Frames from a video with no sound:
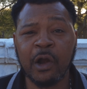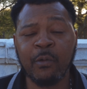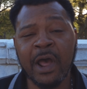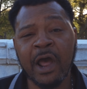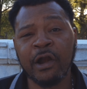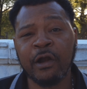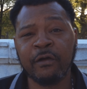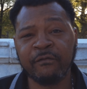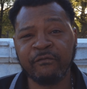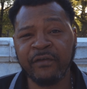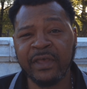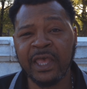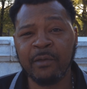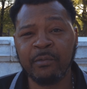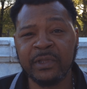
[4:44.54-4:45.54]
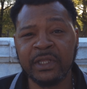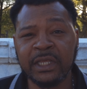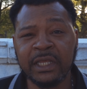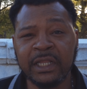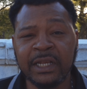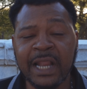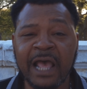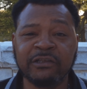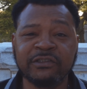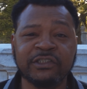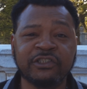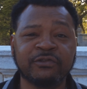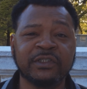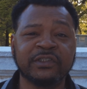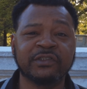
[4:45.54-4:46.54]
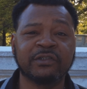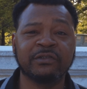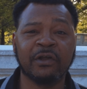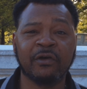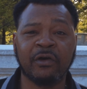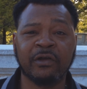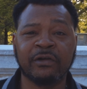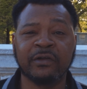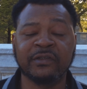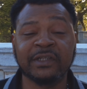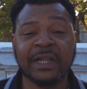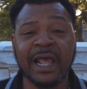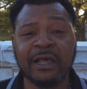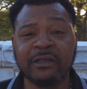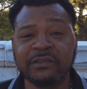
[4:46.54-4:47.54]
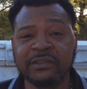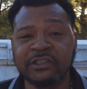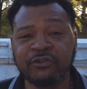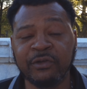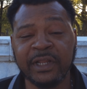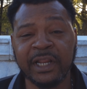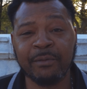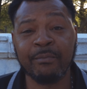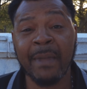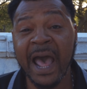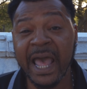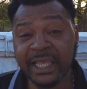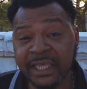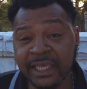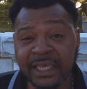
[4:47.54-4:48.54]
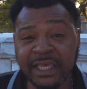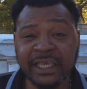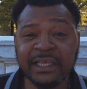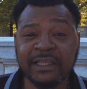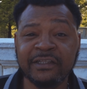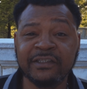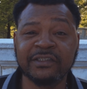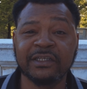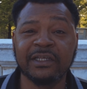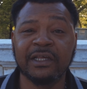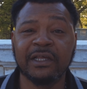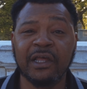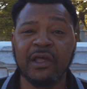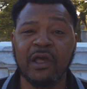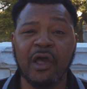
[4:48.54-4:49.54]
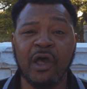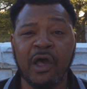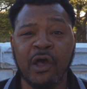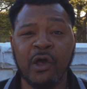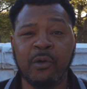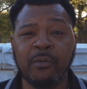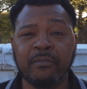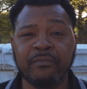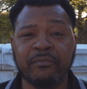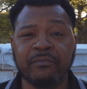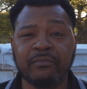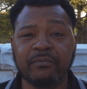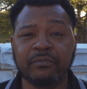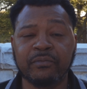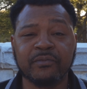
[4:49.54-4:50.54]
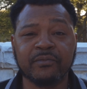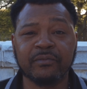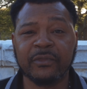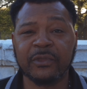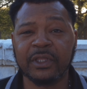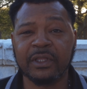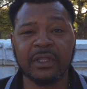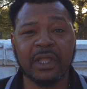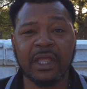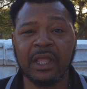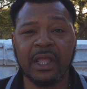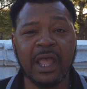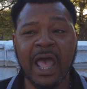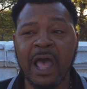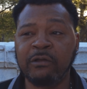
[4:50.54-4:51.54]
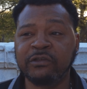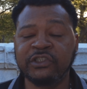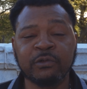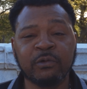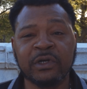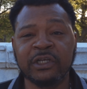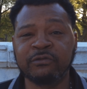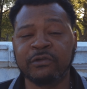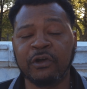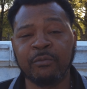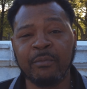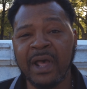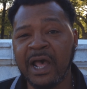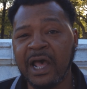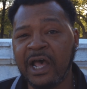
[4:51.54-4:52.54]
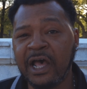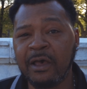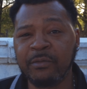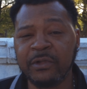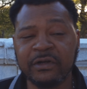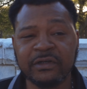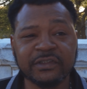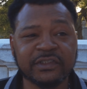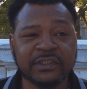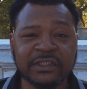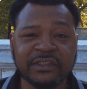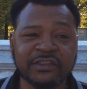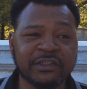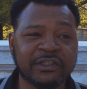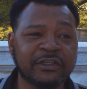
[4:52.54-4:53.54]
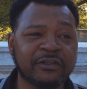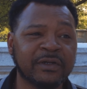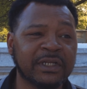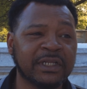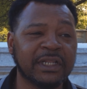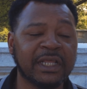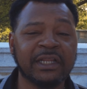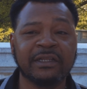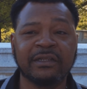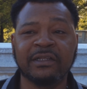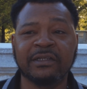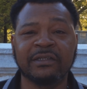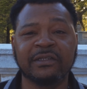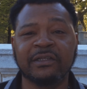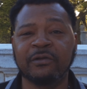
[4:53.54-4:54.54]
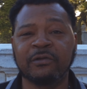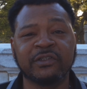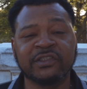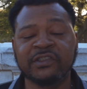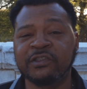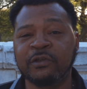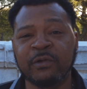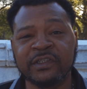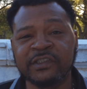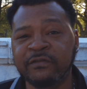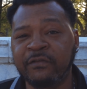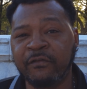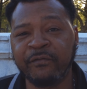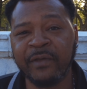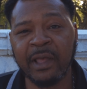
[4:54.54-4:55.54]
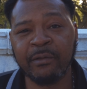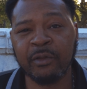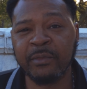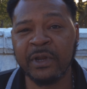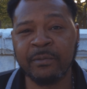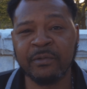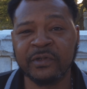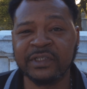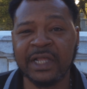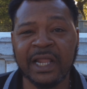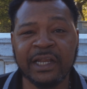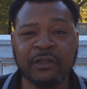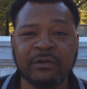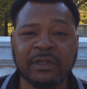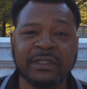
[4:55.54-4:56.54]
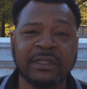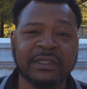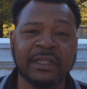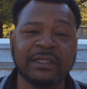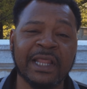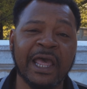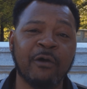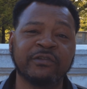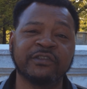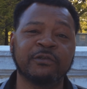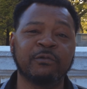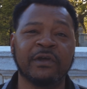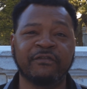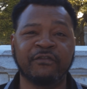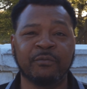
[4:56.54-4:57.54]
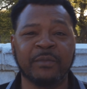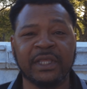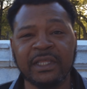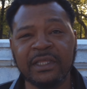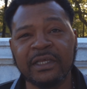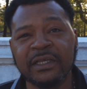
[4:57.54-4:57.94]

around her family and how she treats her daughters and how she treated my kids, um, how she was with her mom and her sister and, and, and, just the rest of her family members. I knew that that, was the one for me.